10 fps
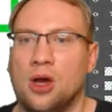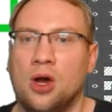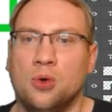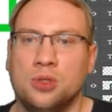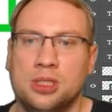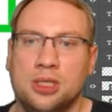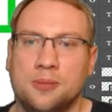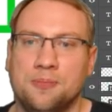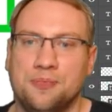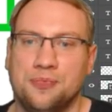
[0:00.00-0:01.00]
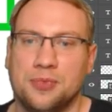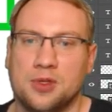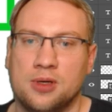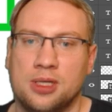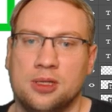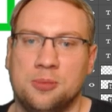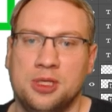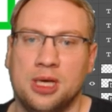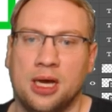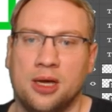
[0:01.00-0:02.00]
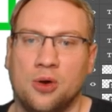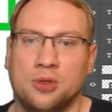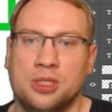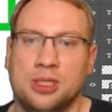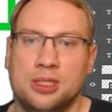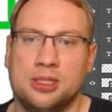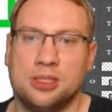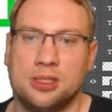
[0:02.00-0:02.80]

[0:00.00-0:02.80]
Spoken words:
PIOT, right? The PIOT,